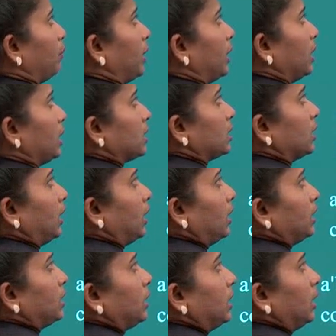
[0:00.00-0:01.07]
B,
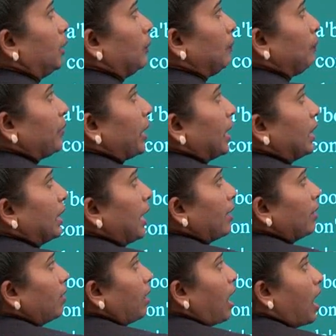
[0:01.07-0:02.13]
C, D, and
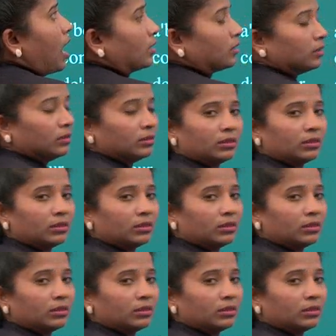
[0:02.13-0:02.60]
then R,